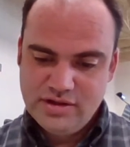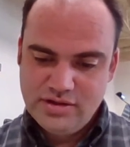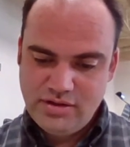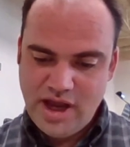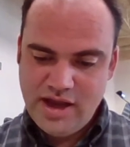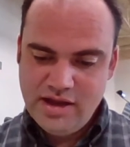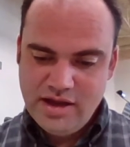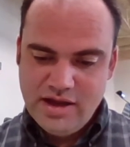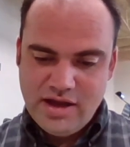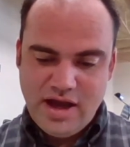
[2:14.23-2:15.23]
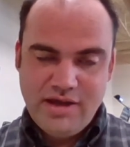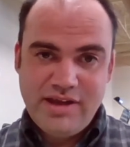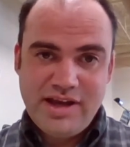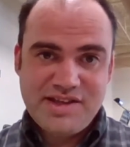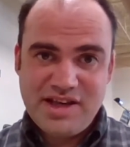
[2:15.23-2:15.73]
Okay.
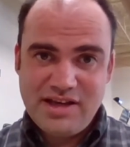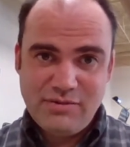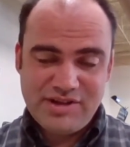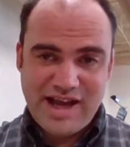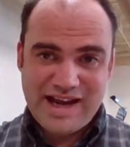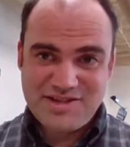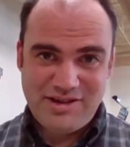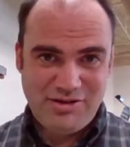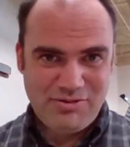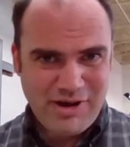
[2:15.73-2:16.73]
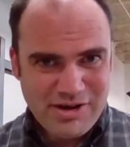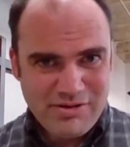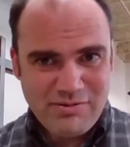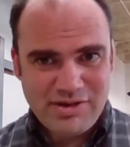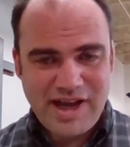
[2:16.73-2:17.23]
Then he's eating with tax collectors. Why are
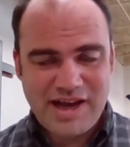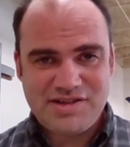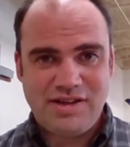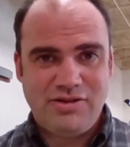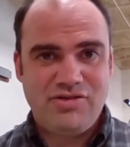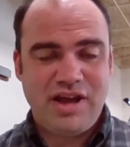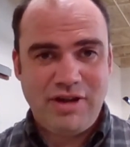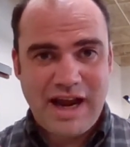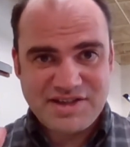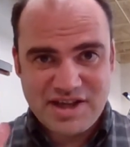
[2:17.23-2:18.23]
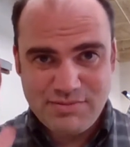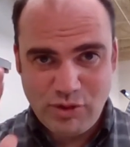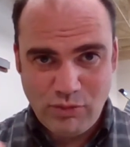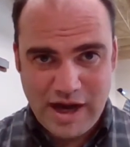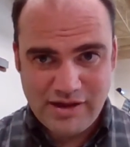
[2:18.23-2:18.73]
you eating with tax collectors? Now they're asking him
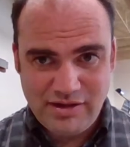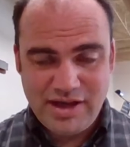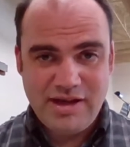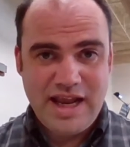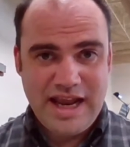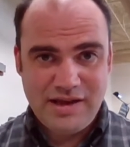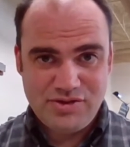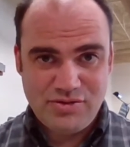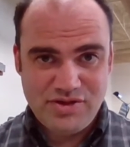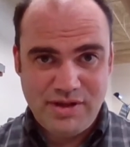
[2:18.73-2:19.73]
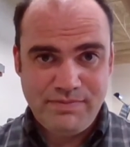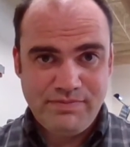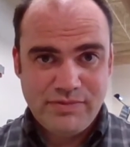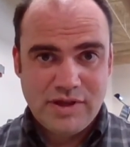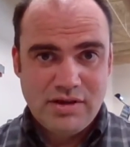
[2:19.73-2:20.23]
directly, and he answers them.
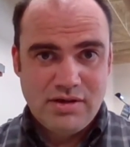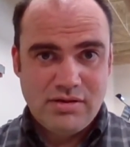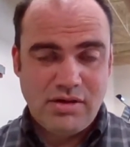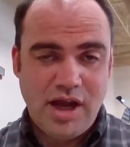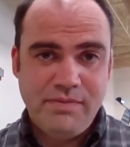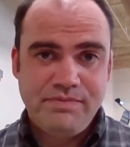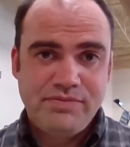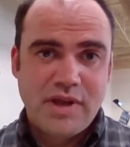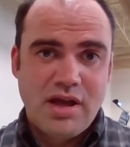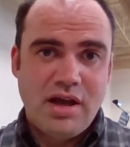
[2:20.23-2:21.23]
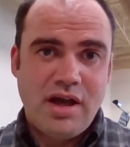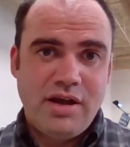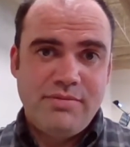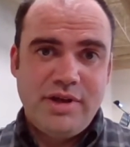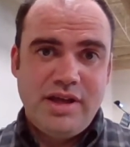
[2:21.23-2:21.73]
Okay.
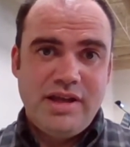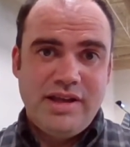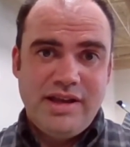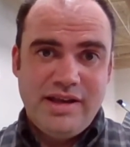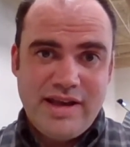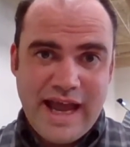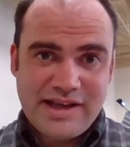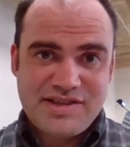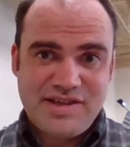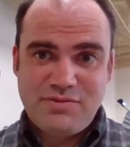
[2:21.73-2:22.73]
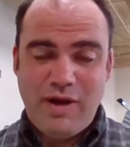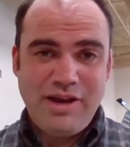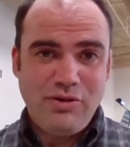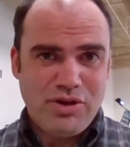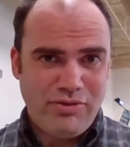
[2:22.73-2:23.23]
Next, it's why
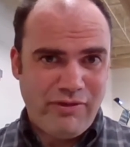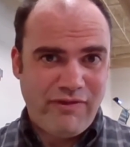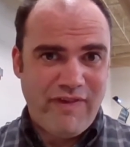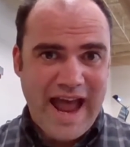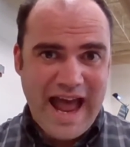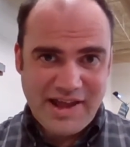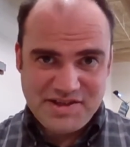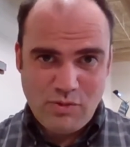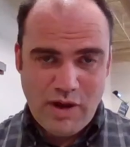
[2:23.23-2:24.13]
don't you fast?